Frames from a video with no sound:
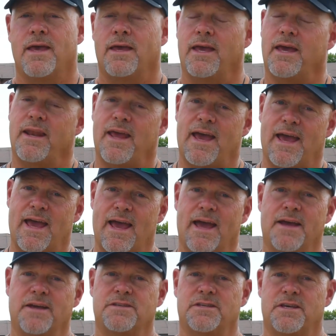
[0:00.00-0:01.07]
and
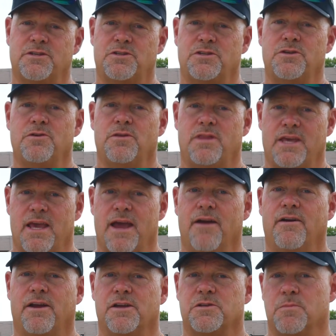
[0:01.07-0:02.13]
access to the
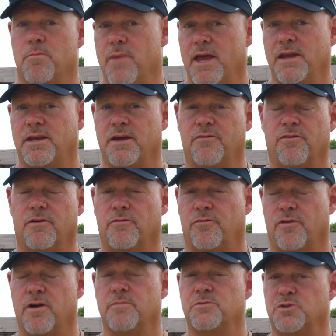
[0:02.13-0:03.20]
areas may differ
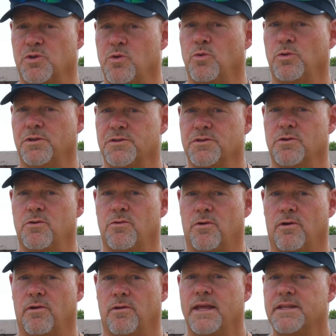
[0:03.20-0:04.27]
from school to
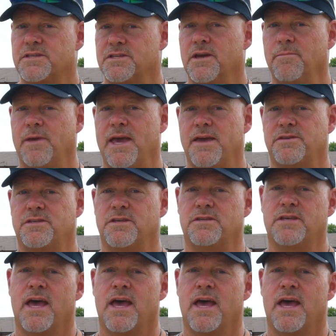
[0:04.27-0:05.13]
school. In some cases,